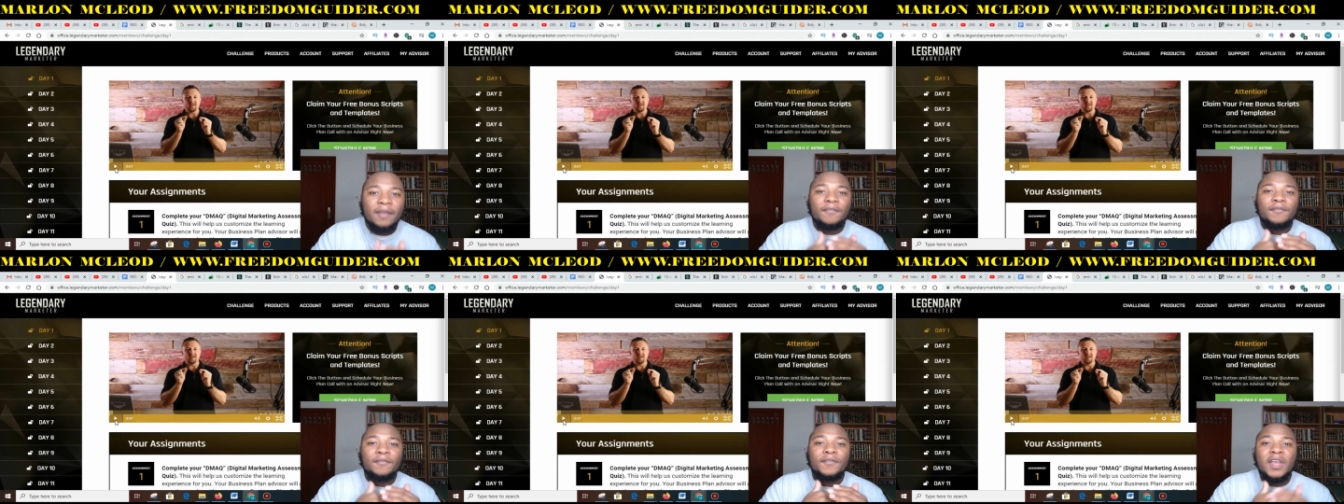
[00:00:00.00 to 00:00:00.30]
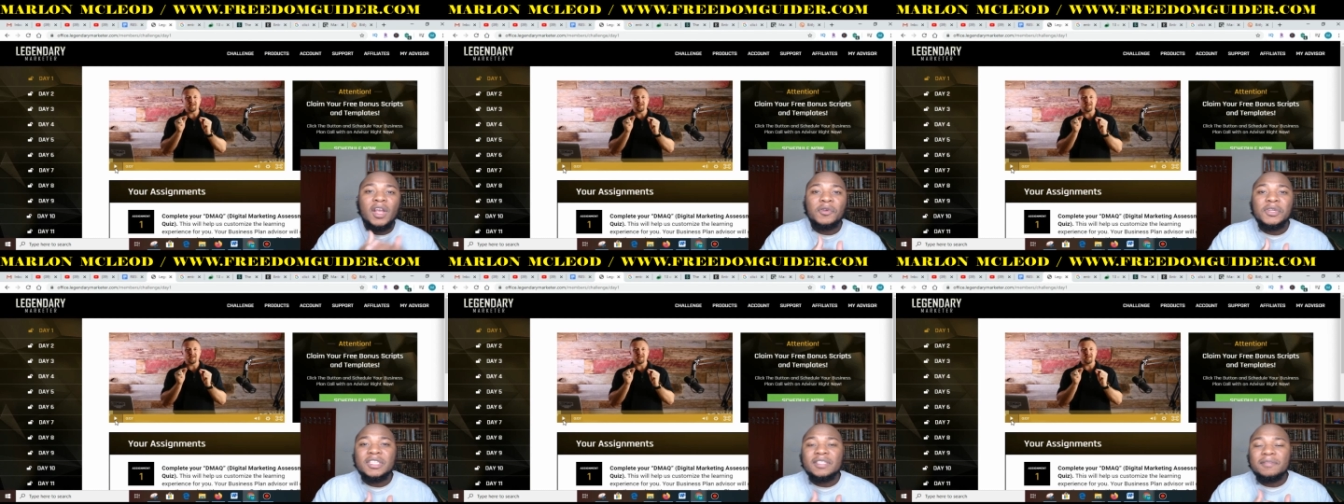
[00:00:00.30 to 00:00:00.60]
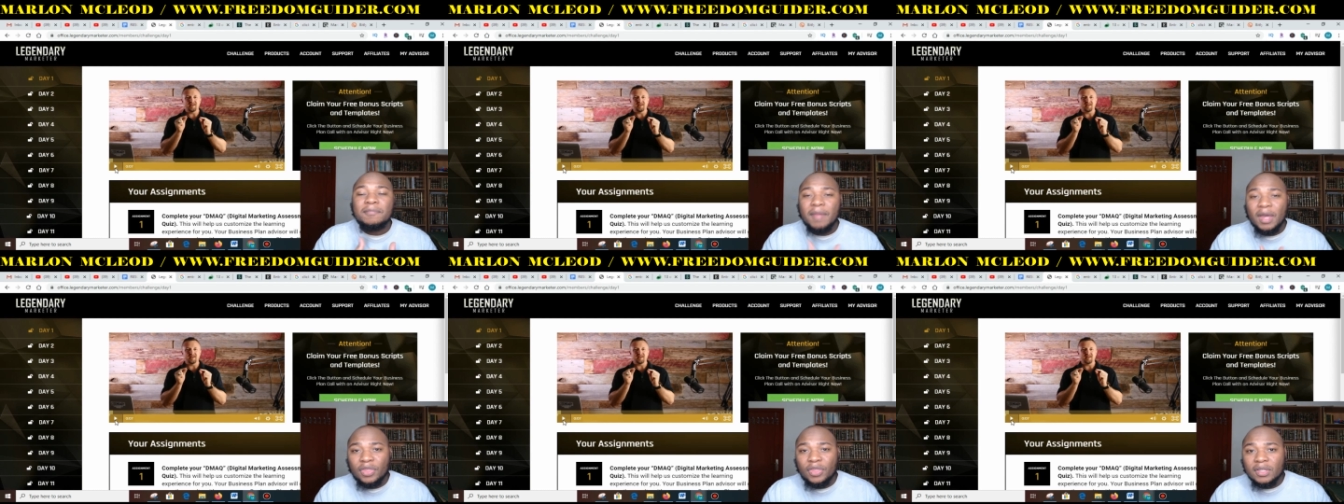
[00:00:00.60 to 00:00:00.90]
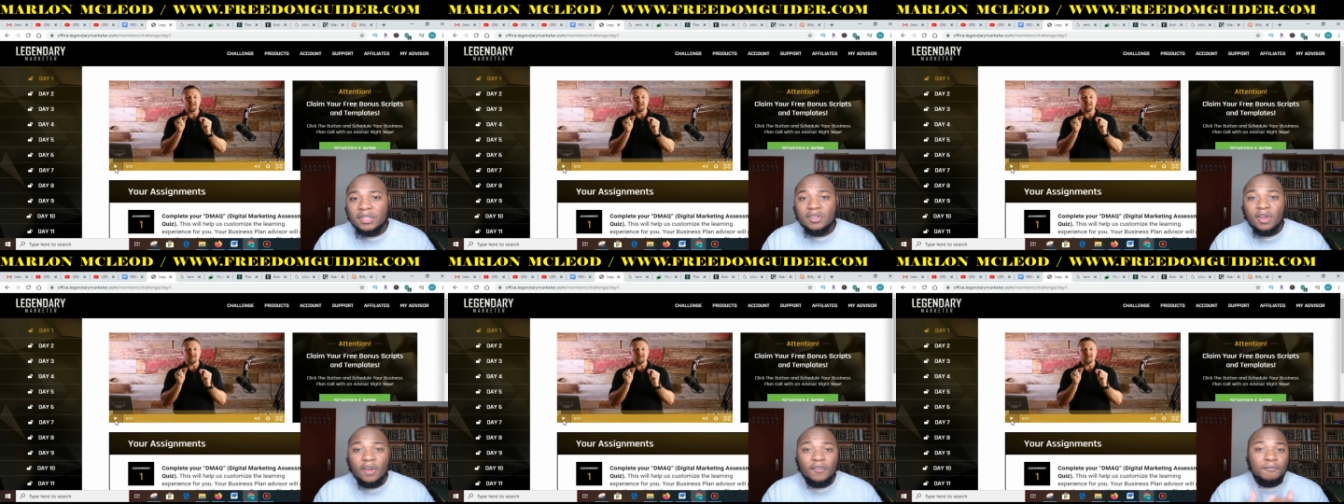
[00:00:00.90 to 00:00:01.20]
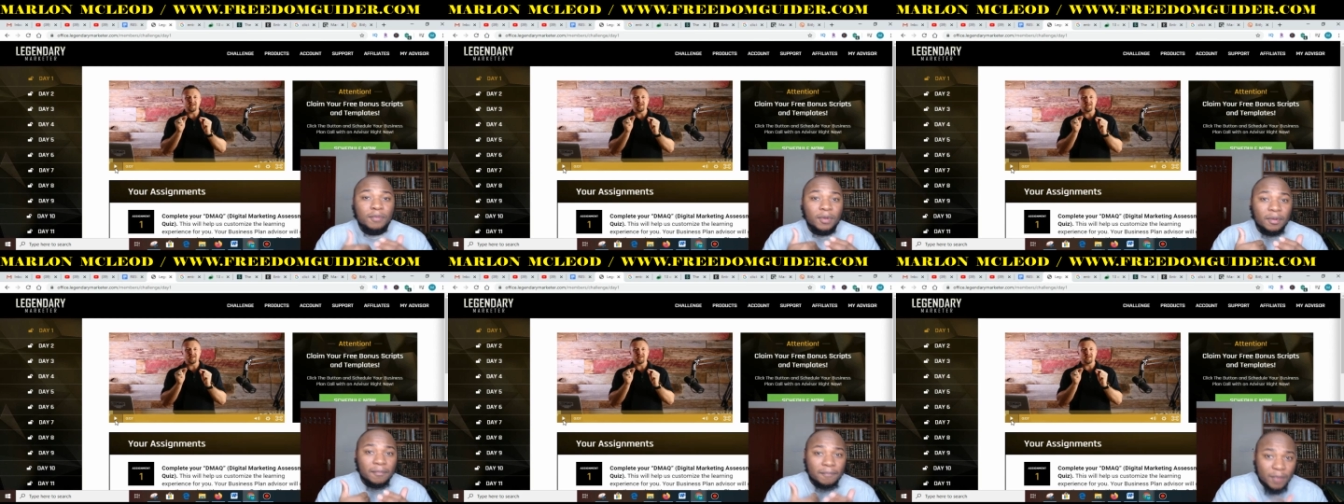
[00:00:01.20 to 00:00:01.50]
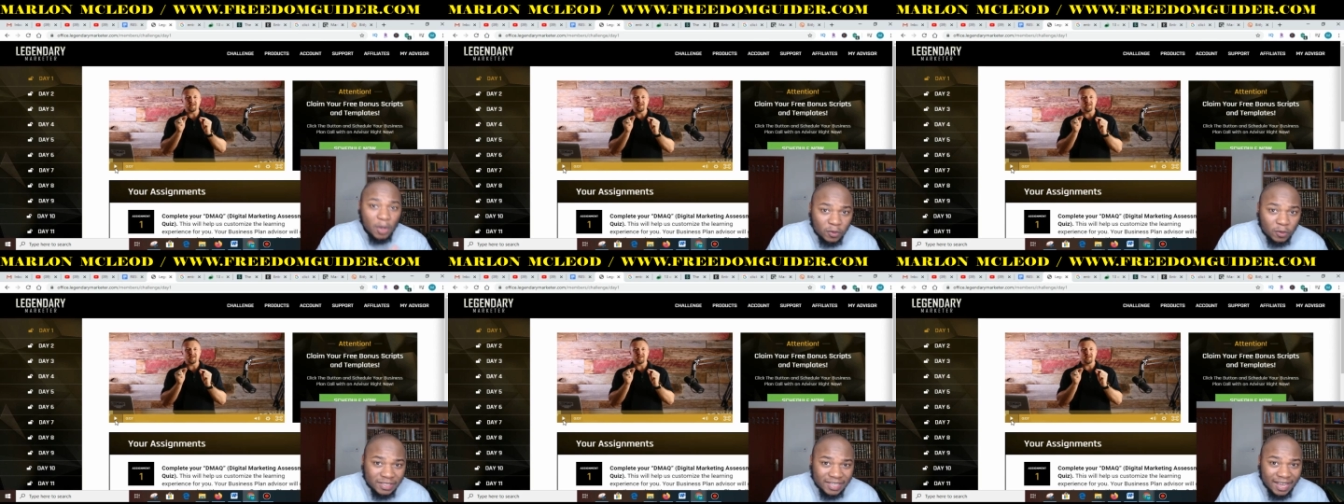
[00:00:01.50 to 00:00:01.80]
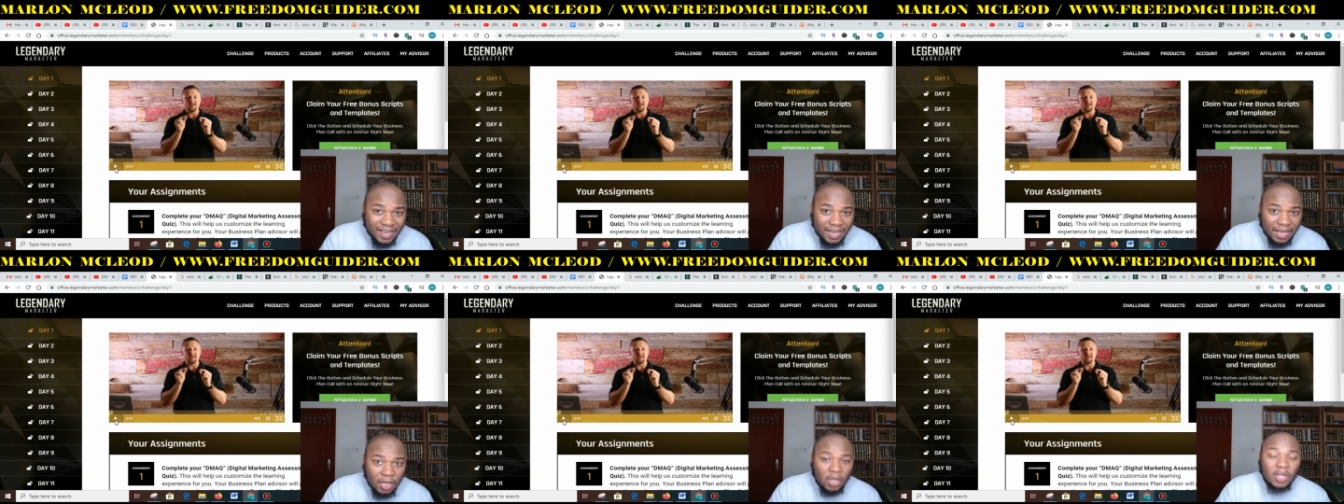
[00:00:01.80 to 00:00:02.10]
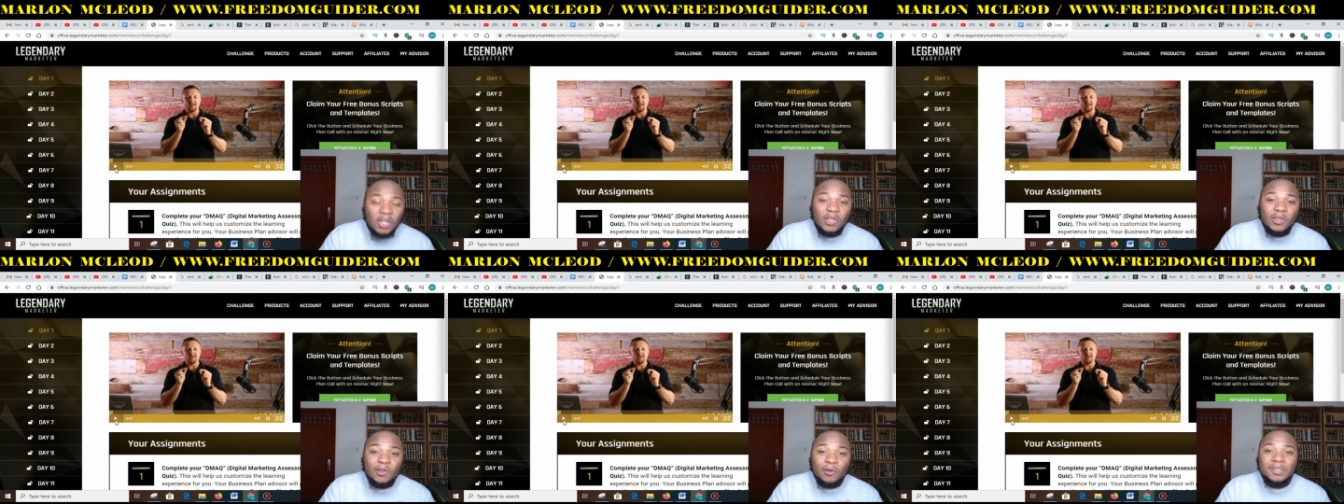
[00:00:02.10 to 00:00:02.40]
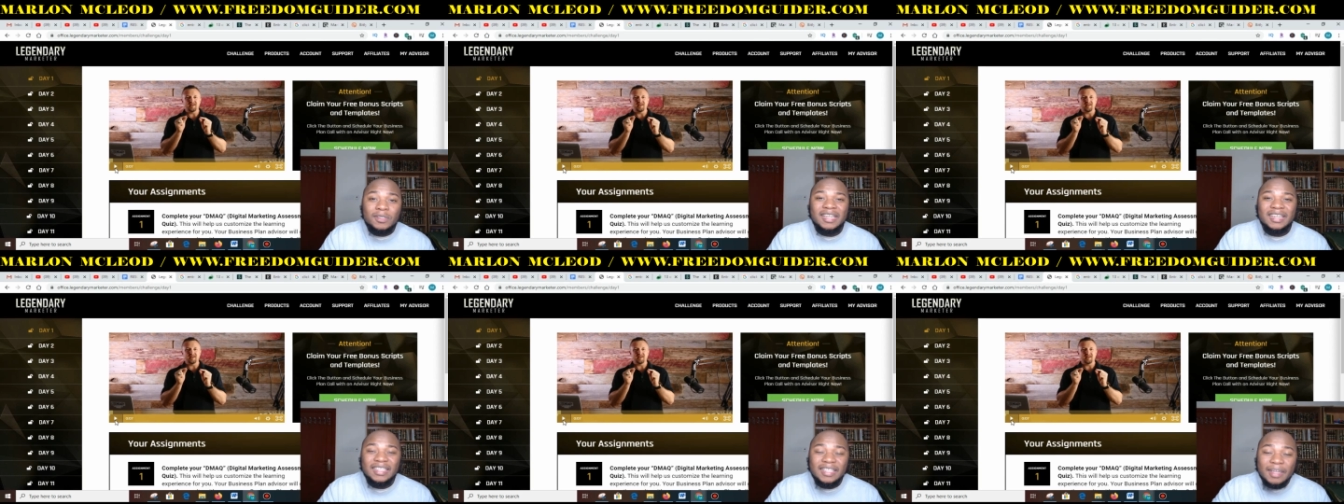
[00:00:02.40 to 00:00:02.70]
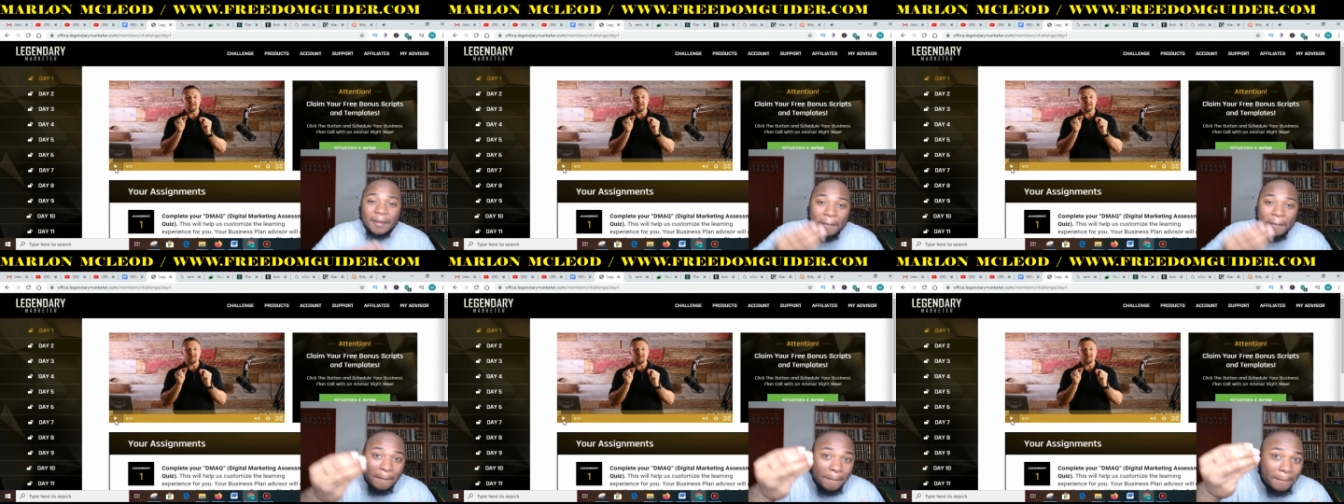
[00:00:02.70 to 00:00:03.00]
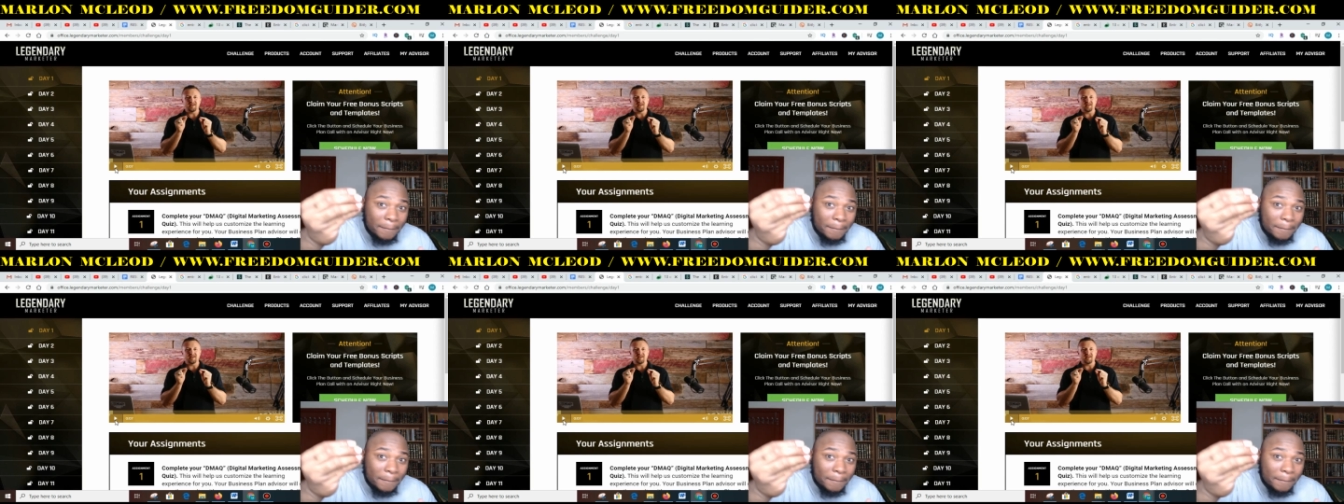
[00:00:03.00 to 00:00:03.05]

various methods of promoting using the